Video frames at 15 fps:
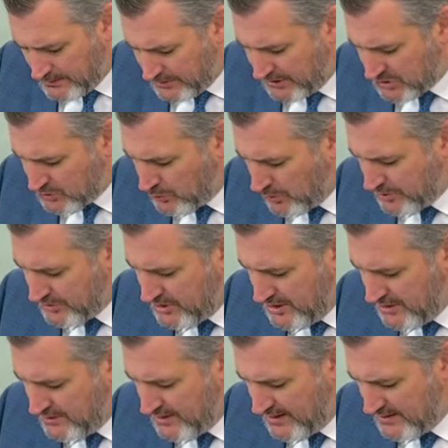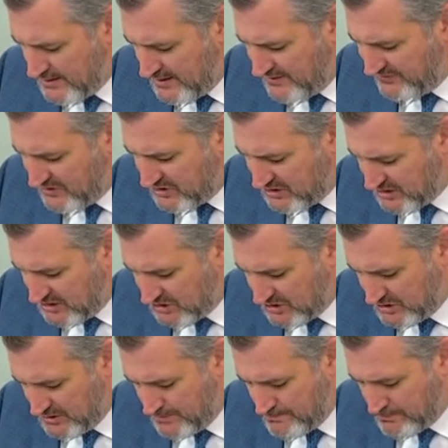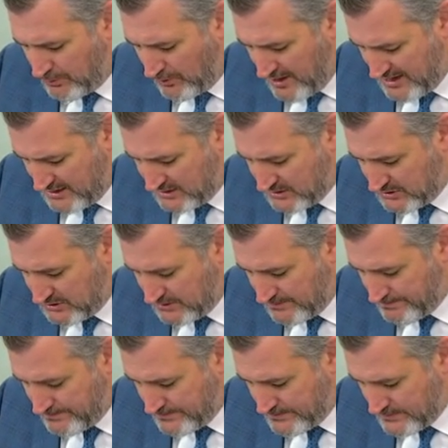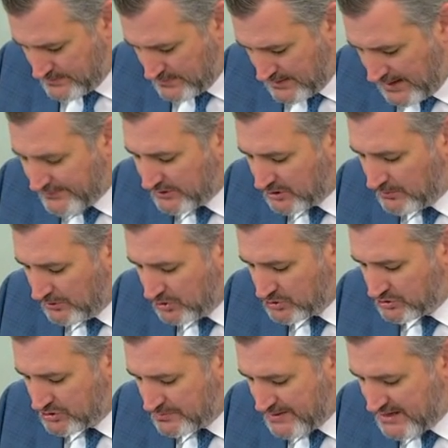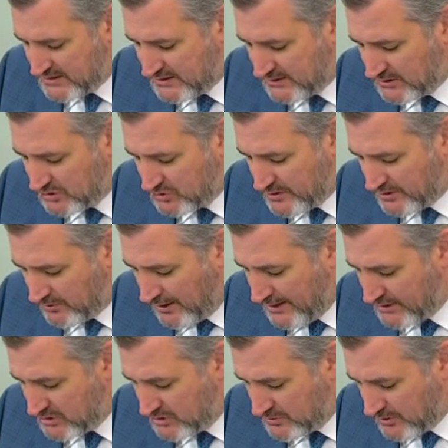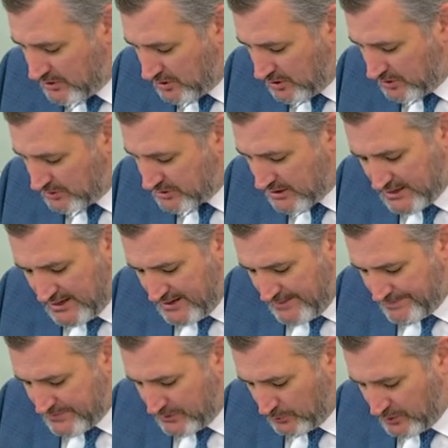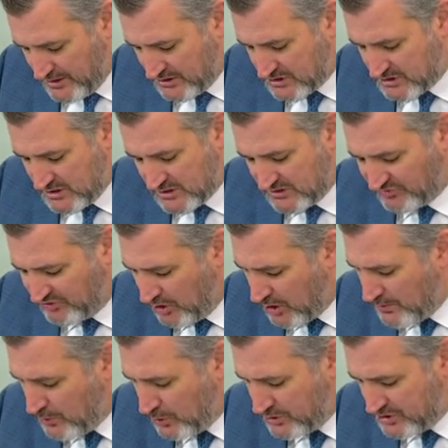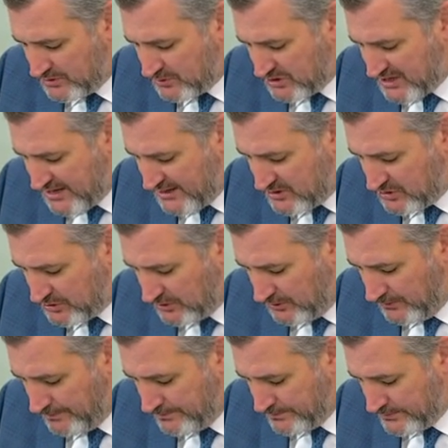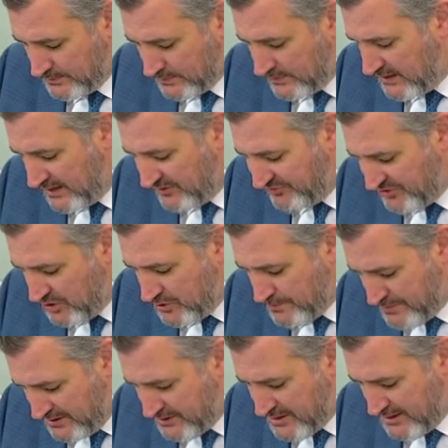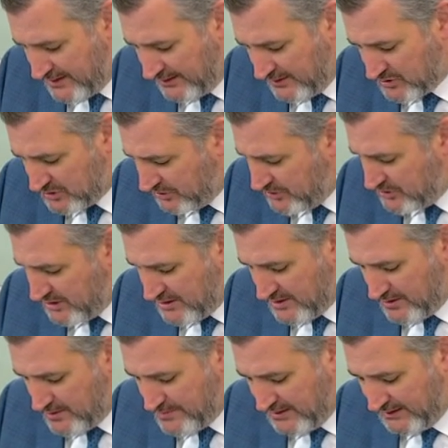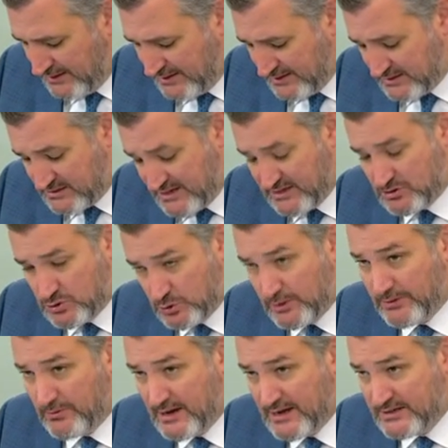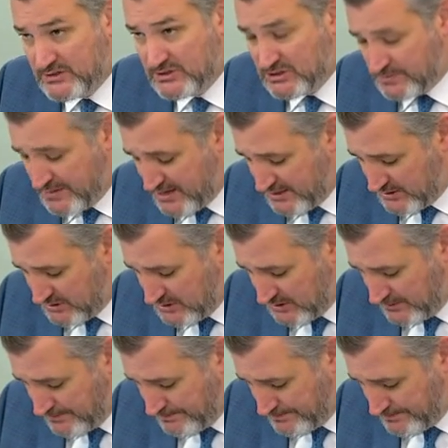But it's worth noting that if the system breaks and the commercial space industry grinds to a halt, the risk is far more substantial than a few billionaires losing their ability to take joyrides in space.